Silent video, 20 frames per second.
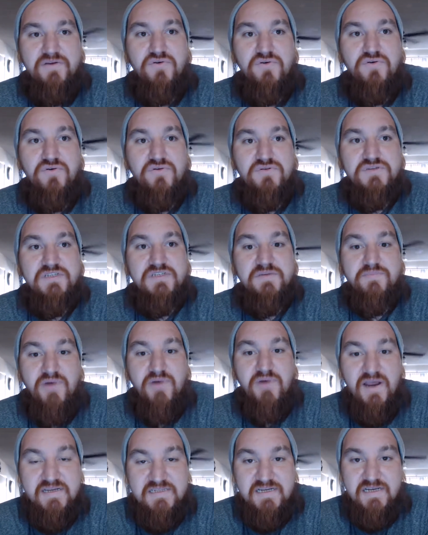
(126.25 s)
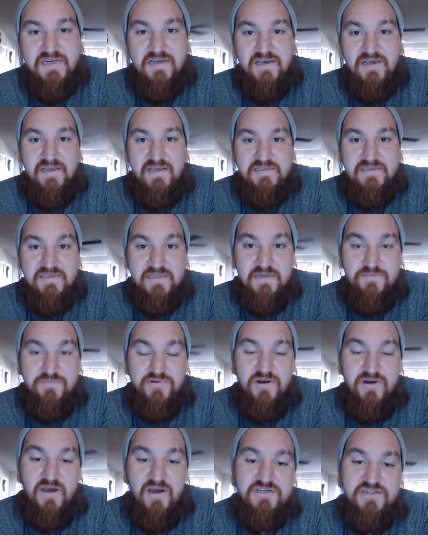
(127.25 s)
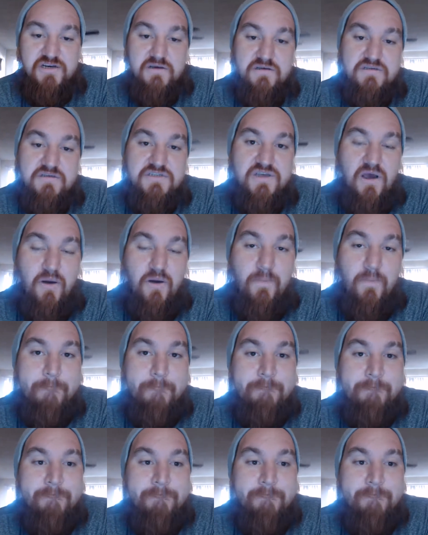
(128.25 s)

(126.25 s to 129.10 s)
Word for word: who's suppressing insulin production so